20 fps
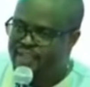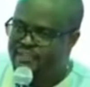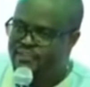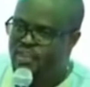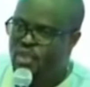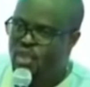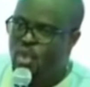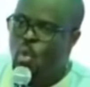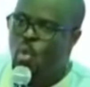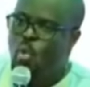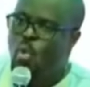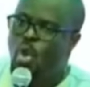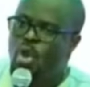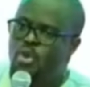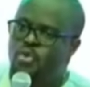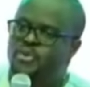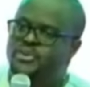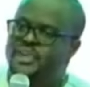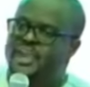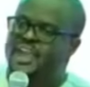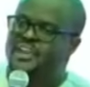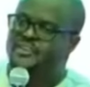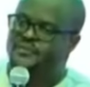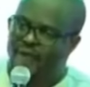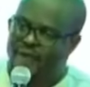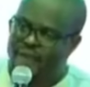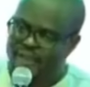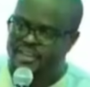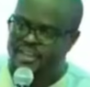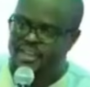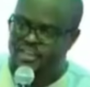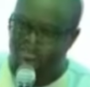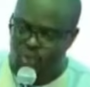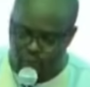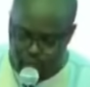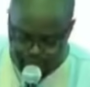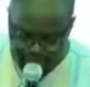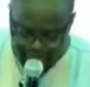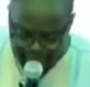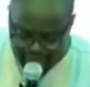who want to take advantage of
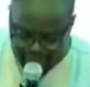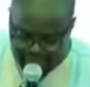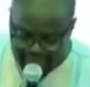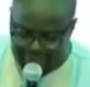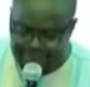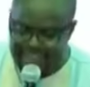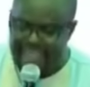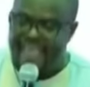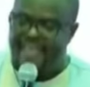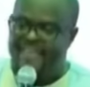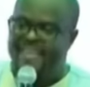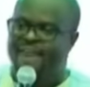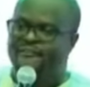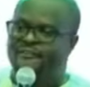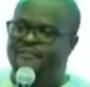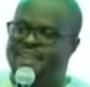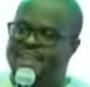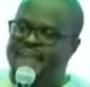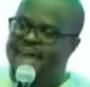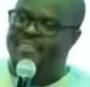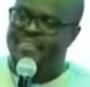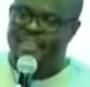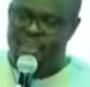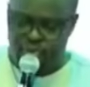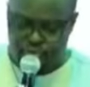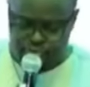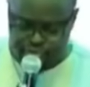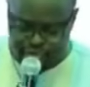others. They have nothing to stand